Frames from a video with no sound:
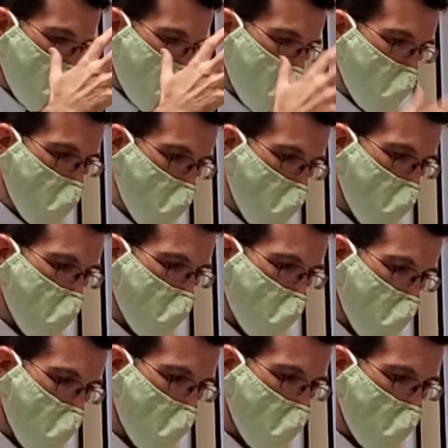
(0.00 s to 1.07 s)
who rules
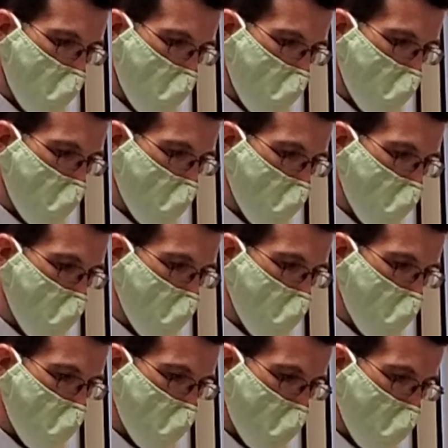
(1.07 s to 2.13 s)
politically and
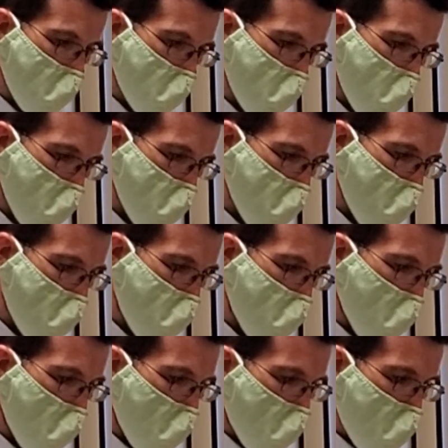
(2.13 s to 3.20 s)
religiously. Some are
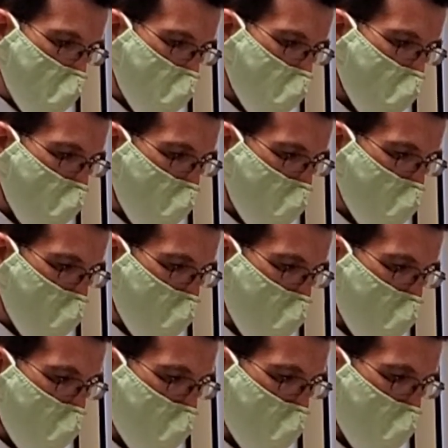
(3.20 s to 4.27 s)
hereditary, some are based
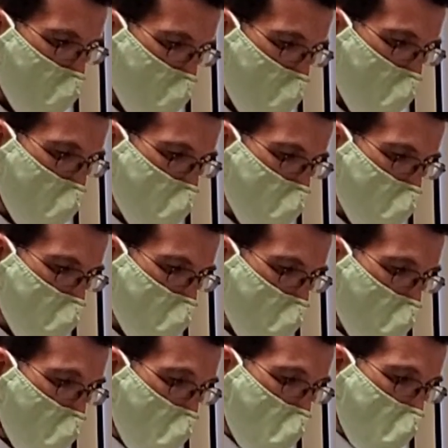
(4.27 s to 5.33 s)
on elections.
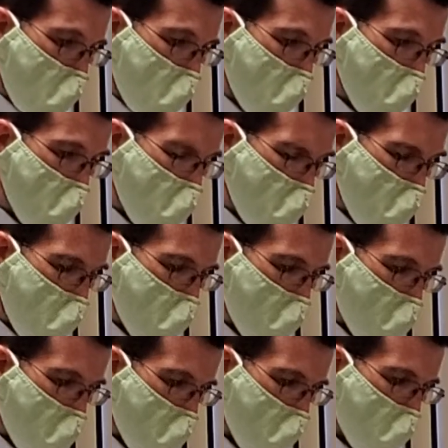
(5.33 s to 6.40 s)
And then I
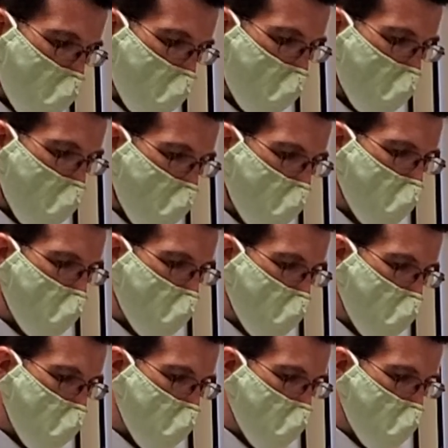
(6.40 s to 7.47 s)
just want to throw in other
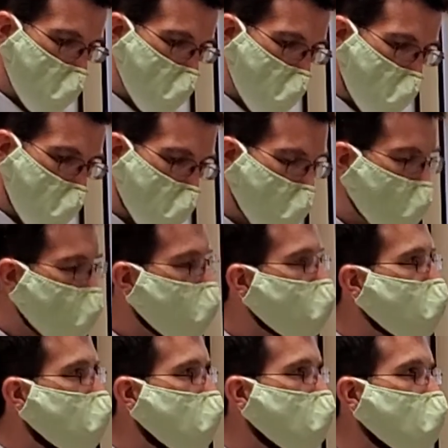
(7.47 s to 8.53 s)
positions of
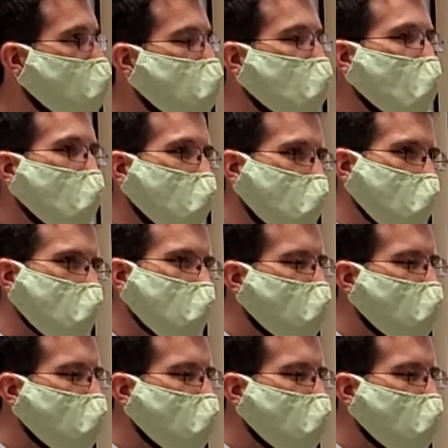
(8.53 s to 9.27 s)
authority and